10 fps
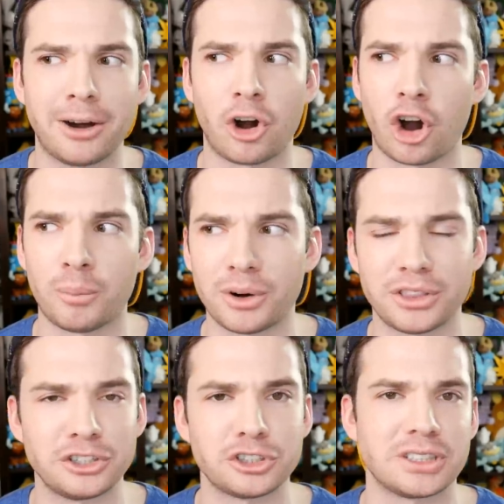better
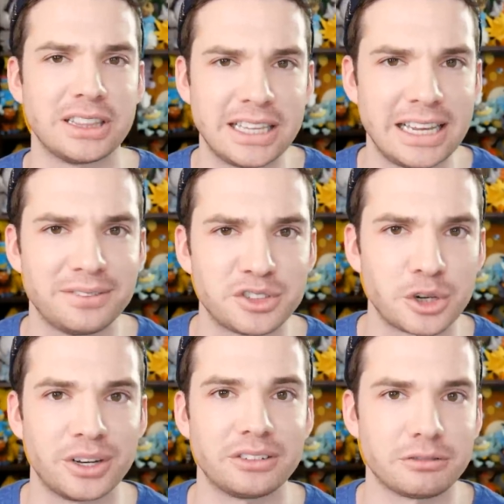armor than just
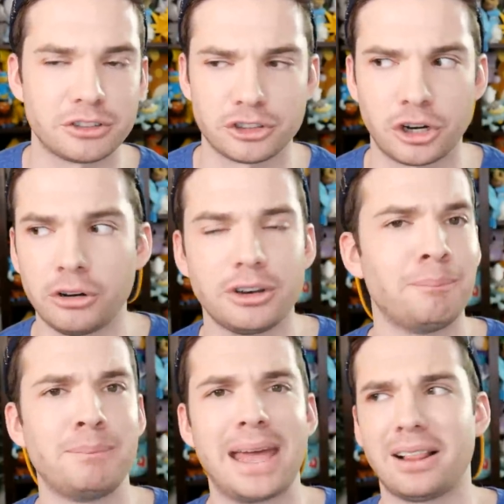leaves, so it
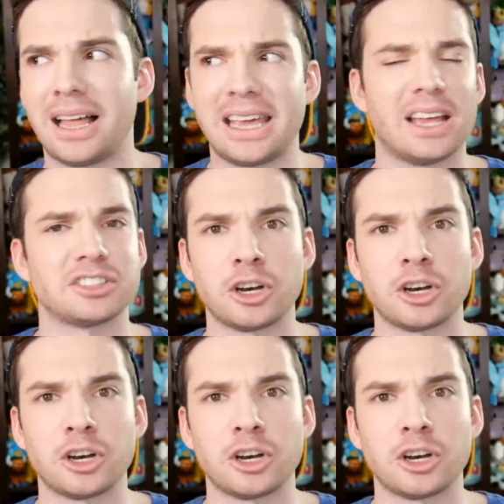turned to metal, I